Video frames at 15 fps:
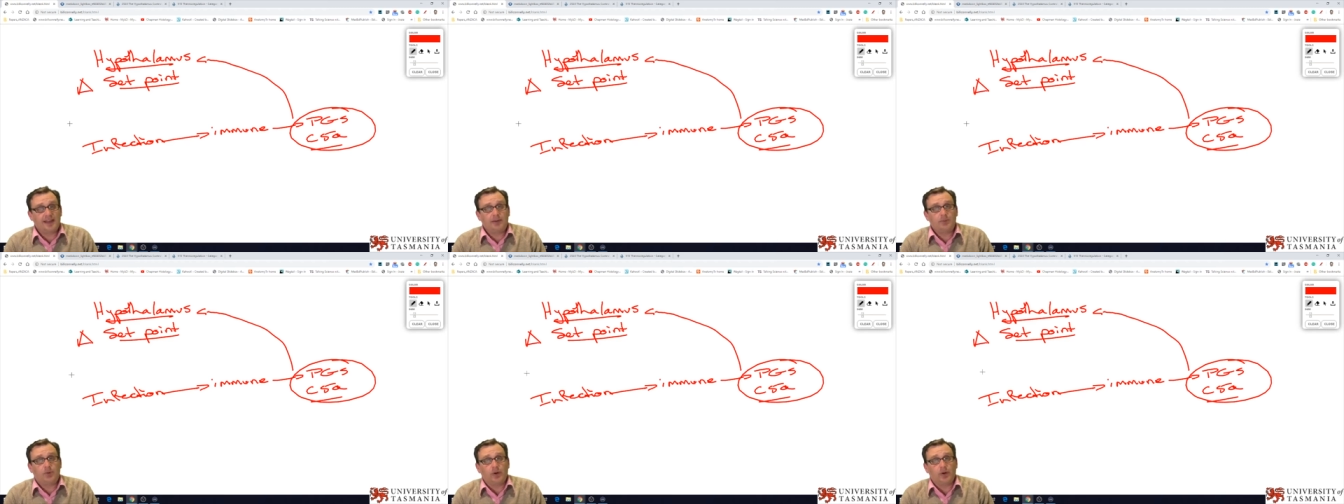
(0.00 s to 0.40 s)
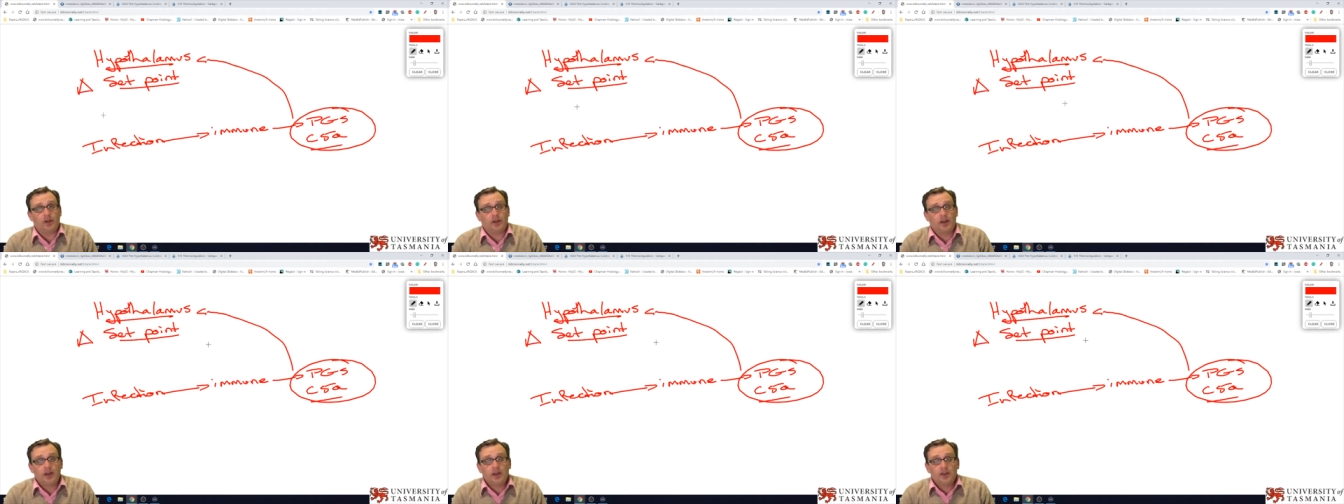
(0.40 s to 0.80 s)
the
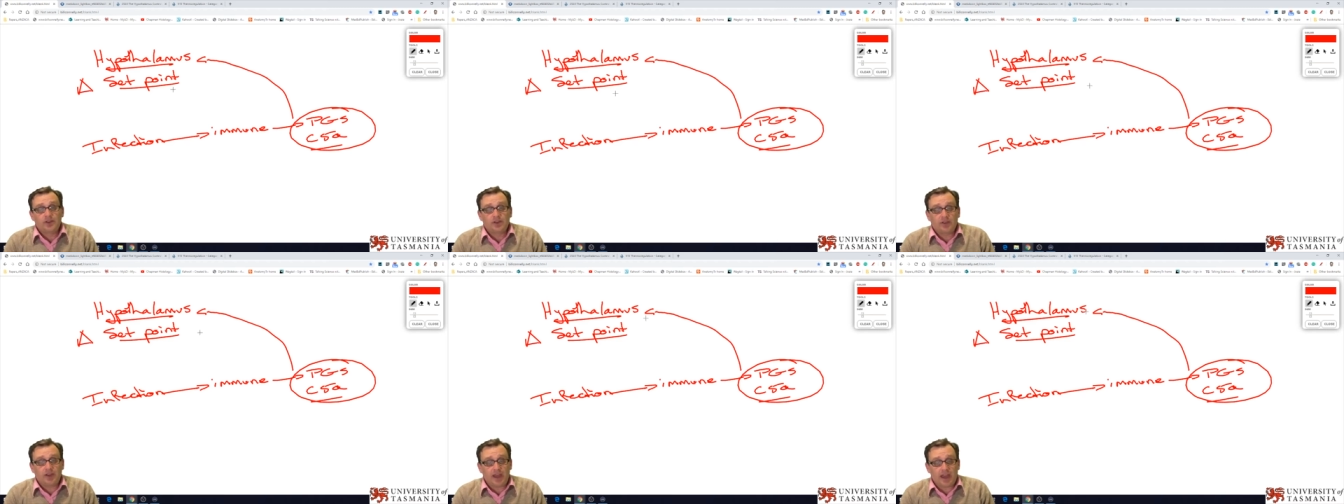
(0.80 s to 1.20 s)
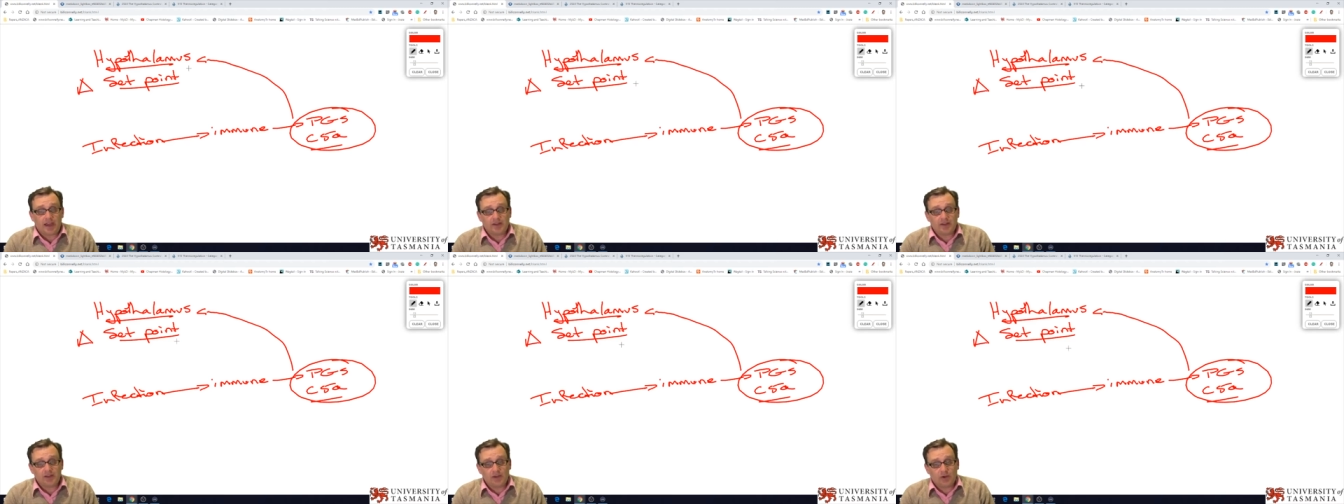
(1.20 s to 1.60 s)
set point.
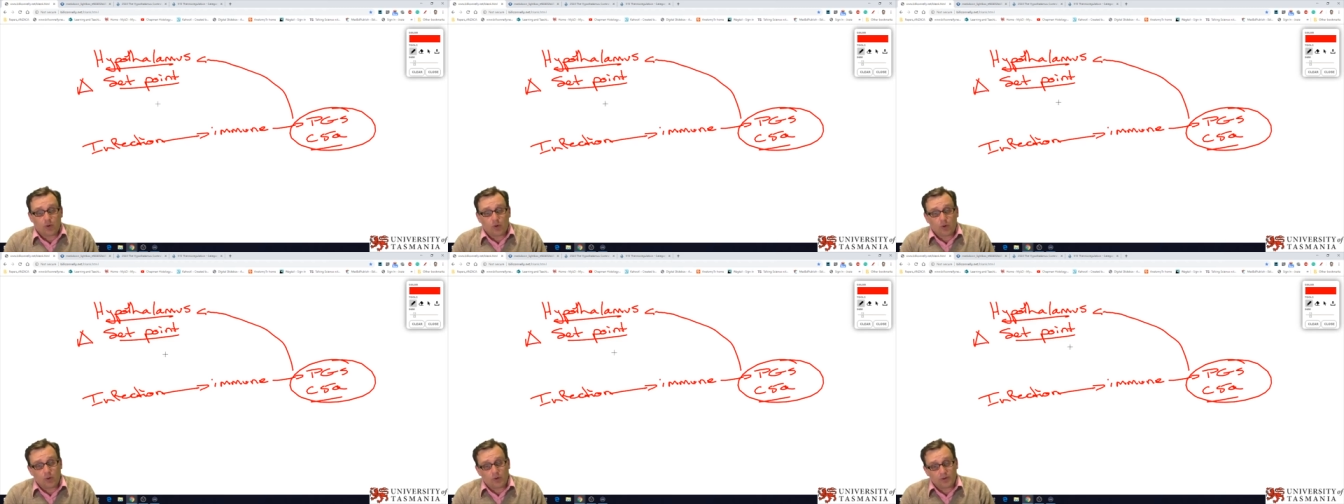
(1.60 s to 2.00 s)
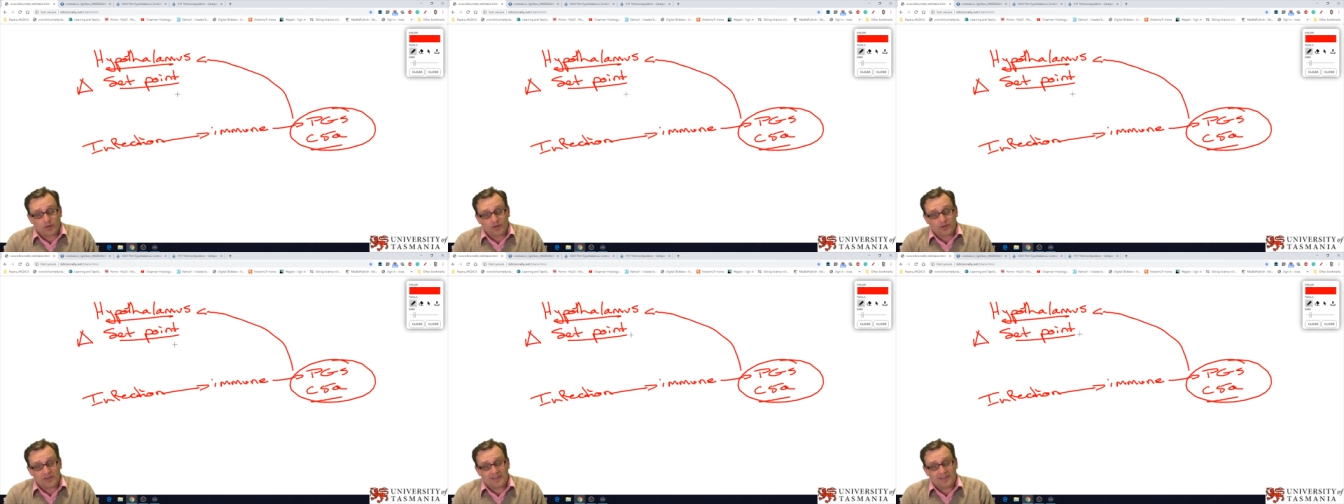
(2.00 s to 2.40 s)
So they actually
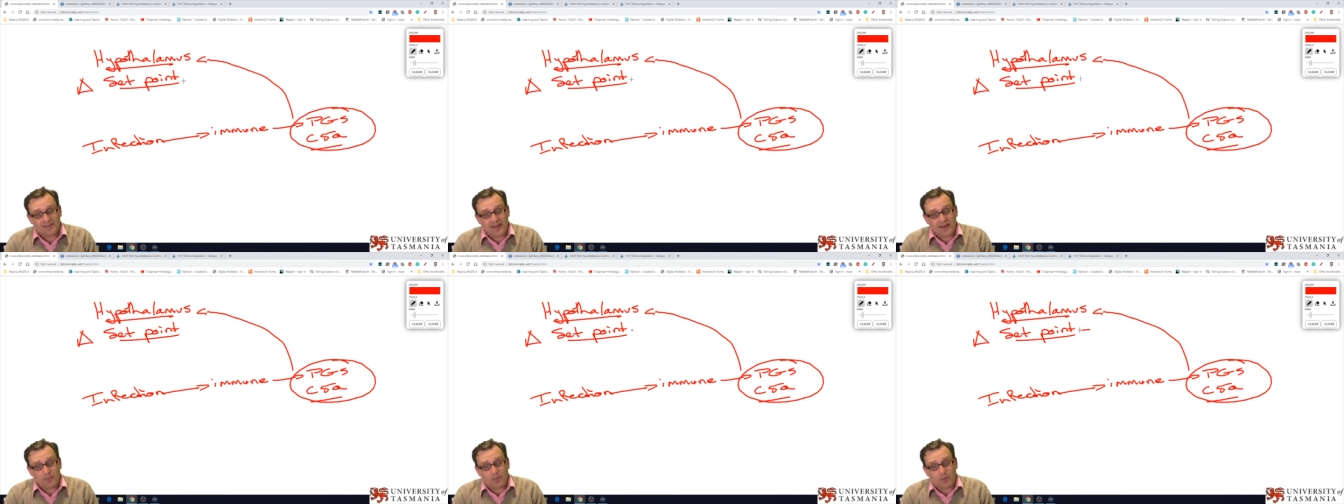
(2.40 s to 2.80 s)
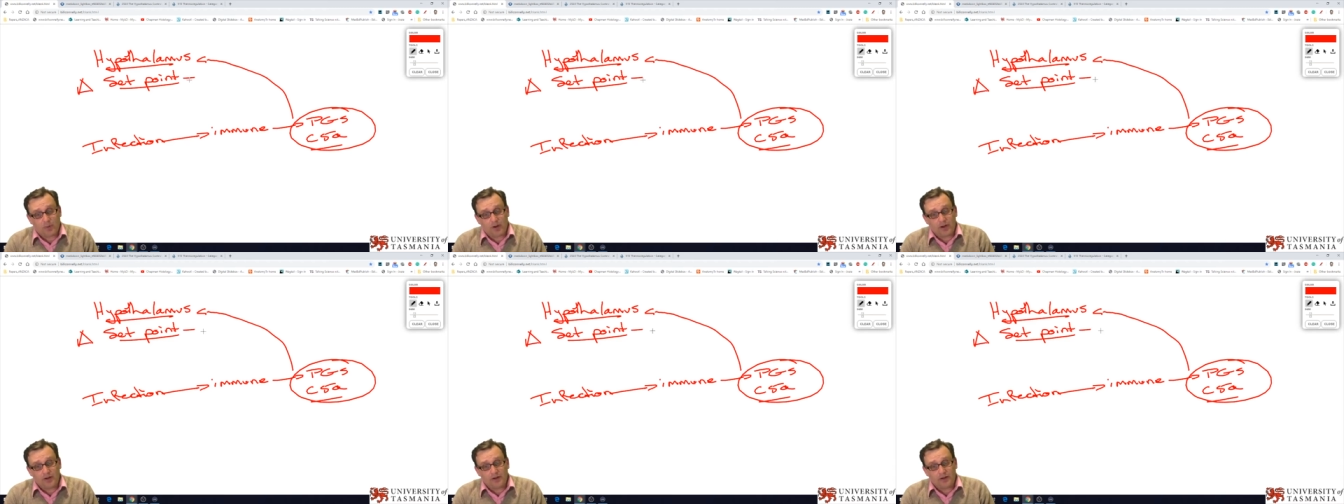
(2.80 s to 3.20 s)
cause the
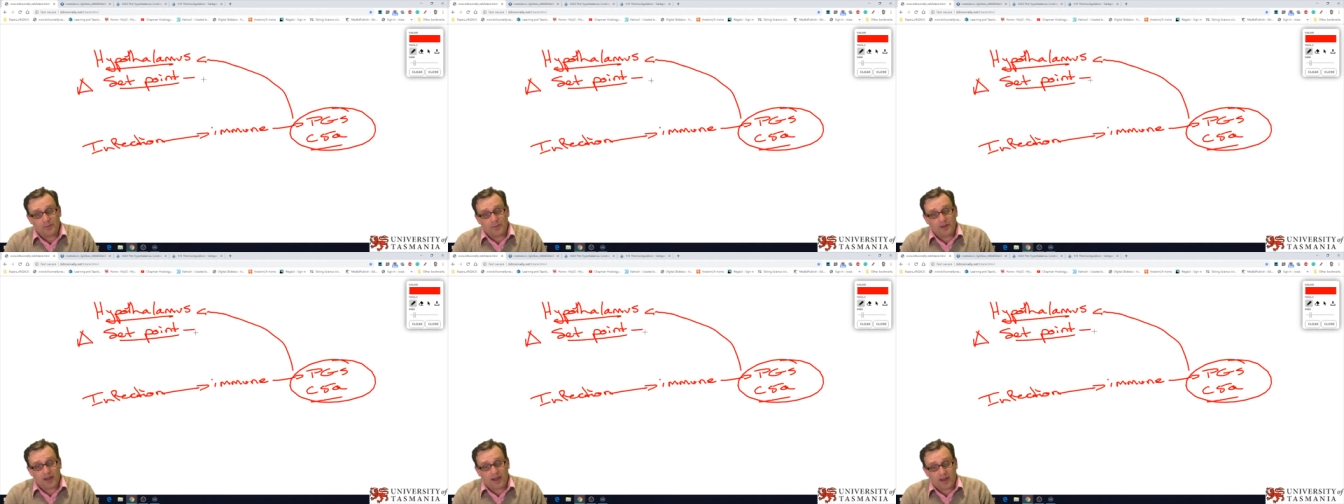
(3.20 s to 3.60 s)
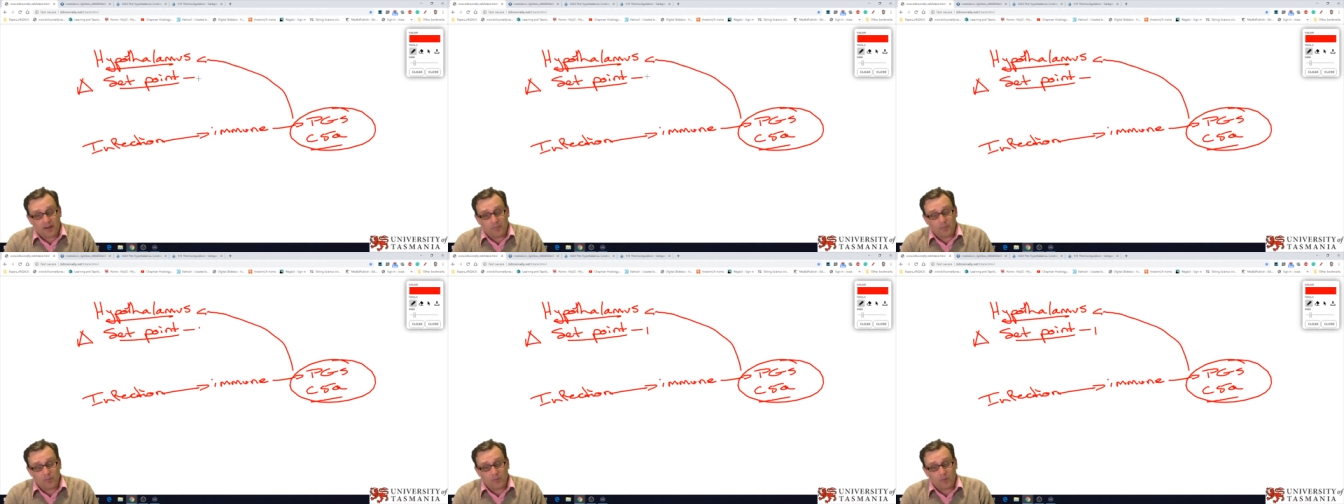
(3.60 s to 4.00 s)
set point to
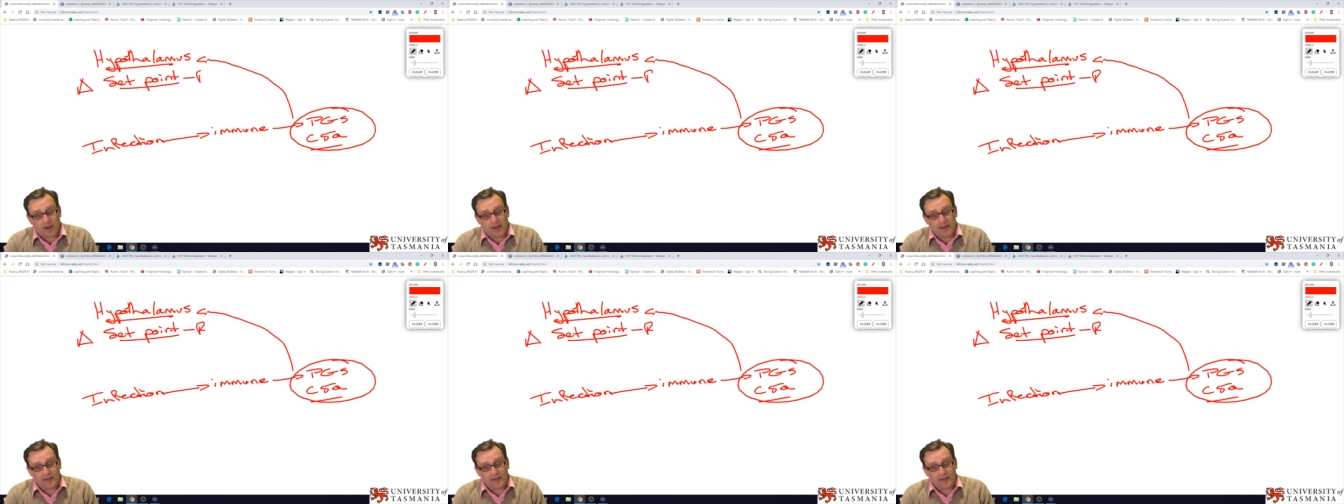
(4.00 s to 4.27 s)
become